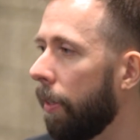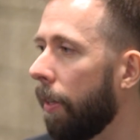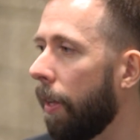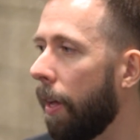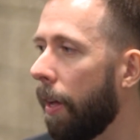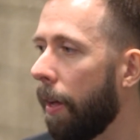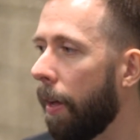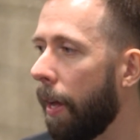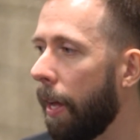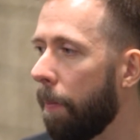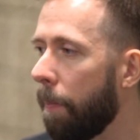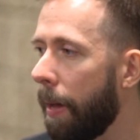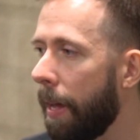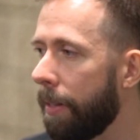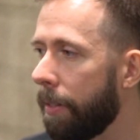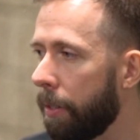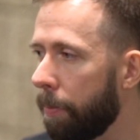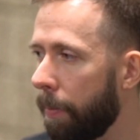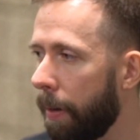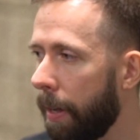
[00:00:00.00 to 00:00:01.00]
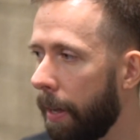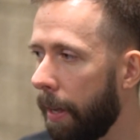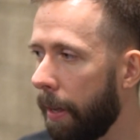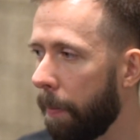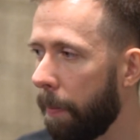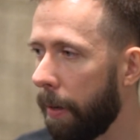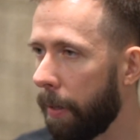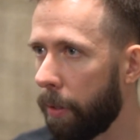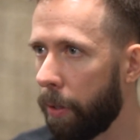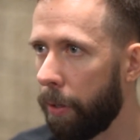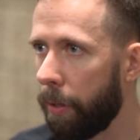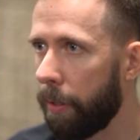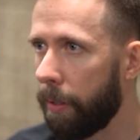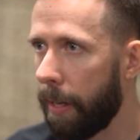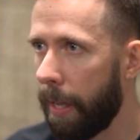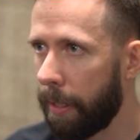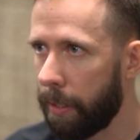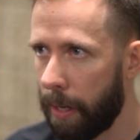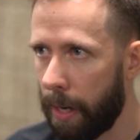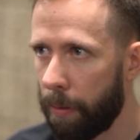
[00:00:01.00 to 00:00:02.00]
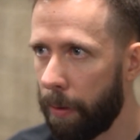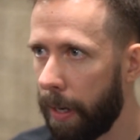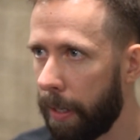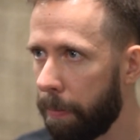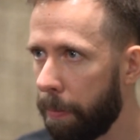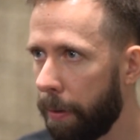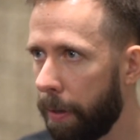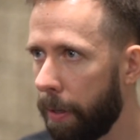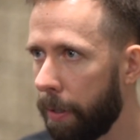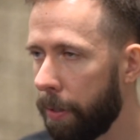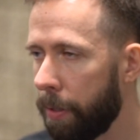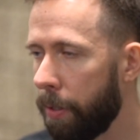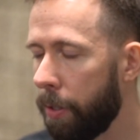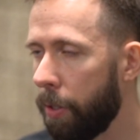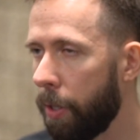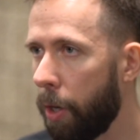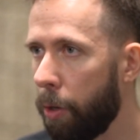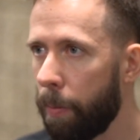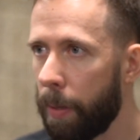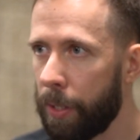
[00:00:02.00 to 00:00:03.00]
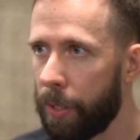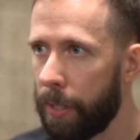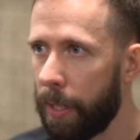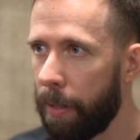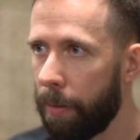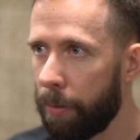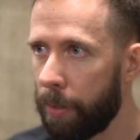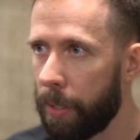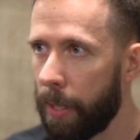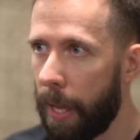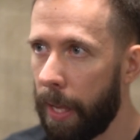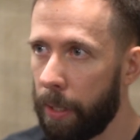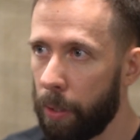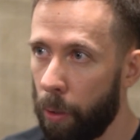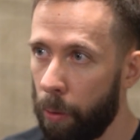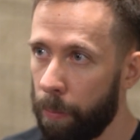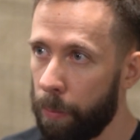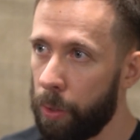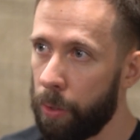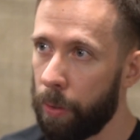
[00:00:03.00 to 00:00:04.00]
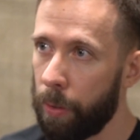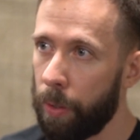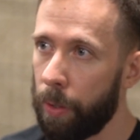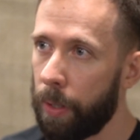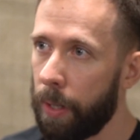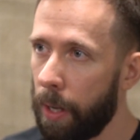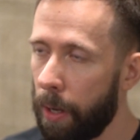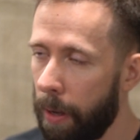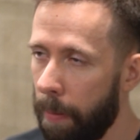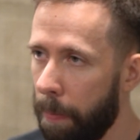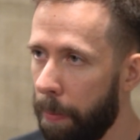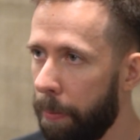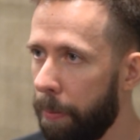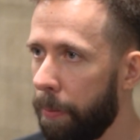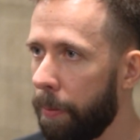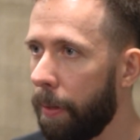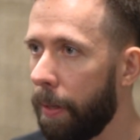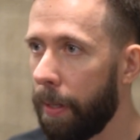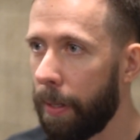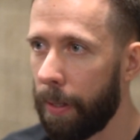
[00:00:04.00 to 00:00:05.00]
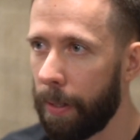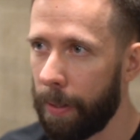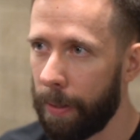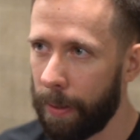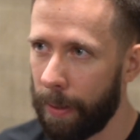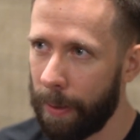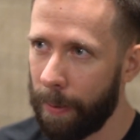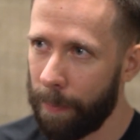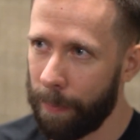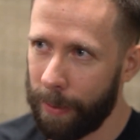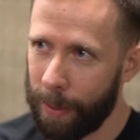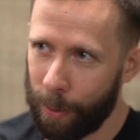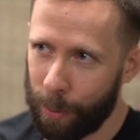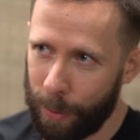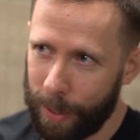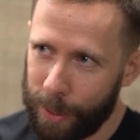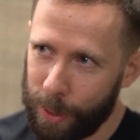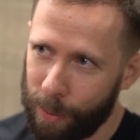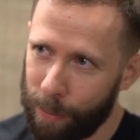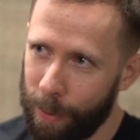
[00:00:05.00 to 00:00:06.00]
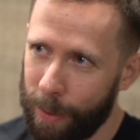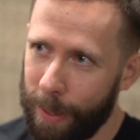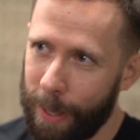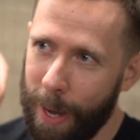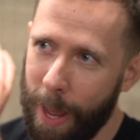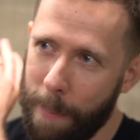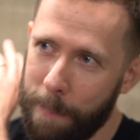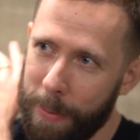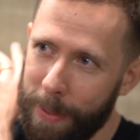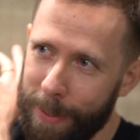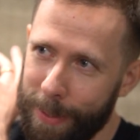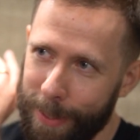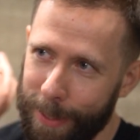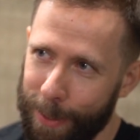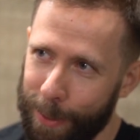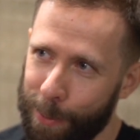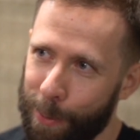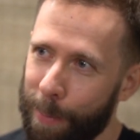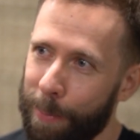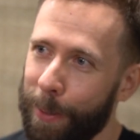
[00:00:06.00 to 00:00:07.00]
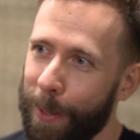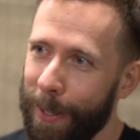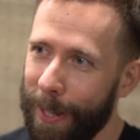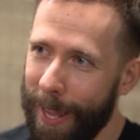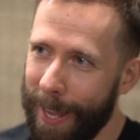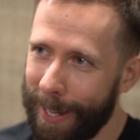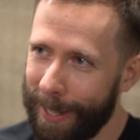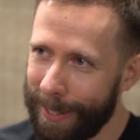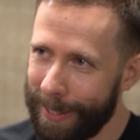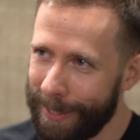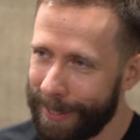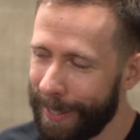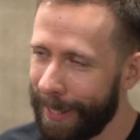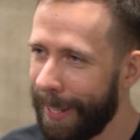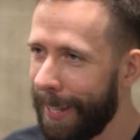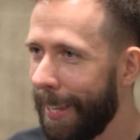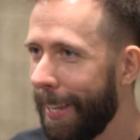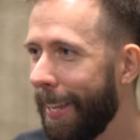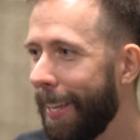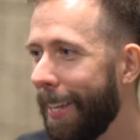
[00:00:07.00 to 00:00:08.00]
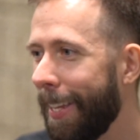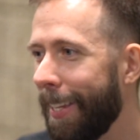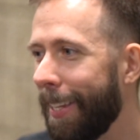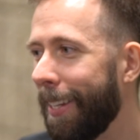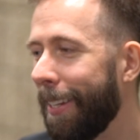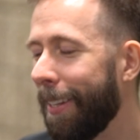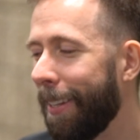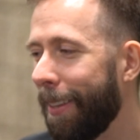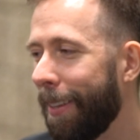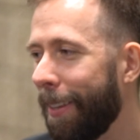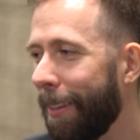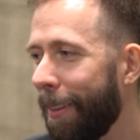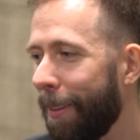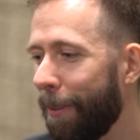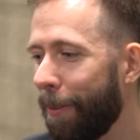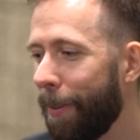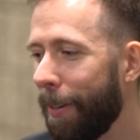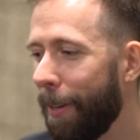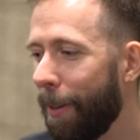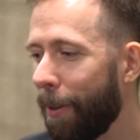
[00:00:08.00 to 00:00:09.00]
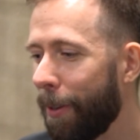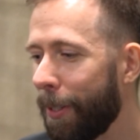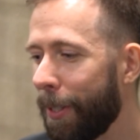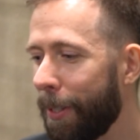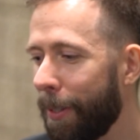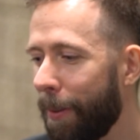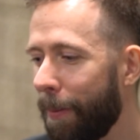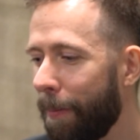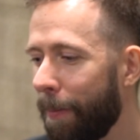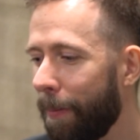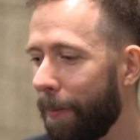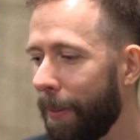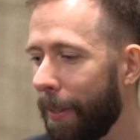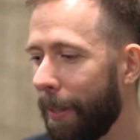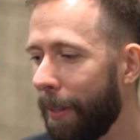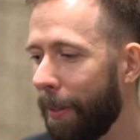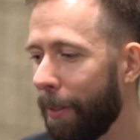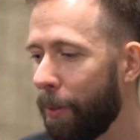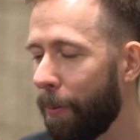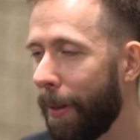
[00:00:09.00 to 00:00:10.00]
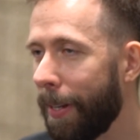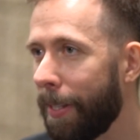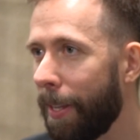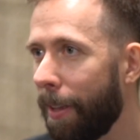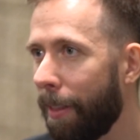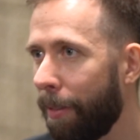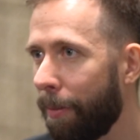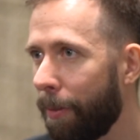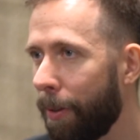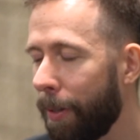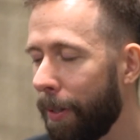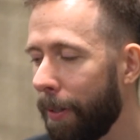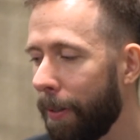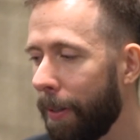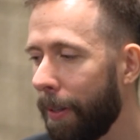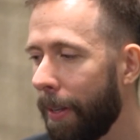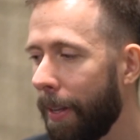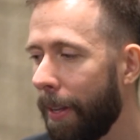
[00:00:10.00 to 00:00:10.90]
I met my current like direct boss, Jeremy Steves, at Homesor Cup in the crazy one that happened in Tropical Island, the really awesome 20th one.